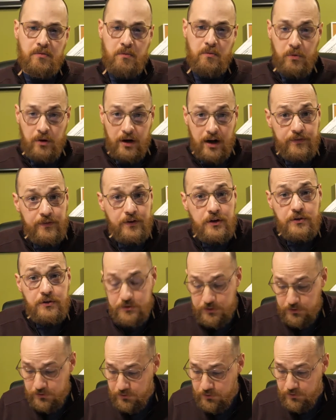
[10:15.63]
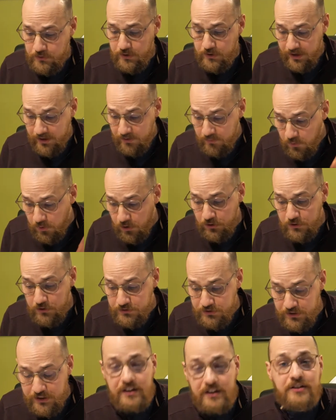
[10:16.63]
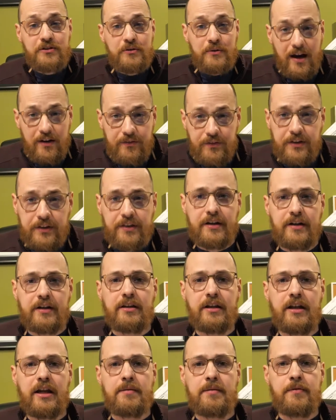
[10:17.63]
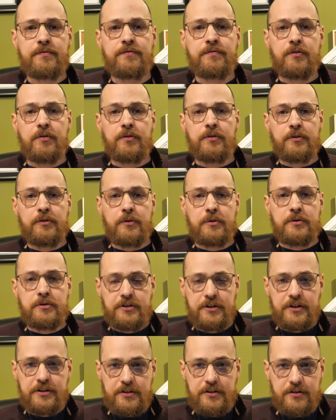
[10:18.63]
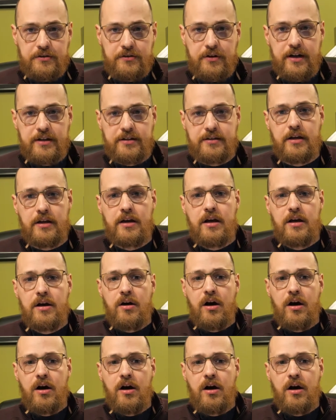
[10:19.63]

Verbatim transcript: whatever you do in word or deed, do everything in the name of the Lord Jesus Christ.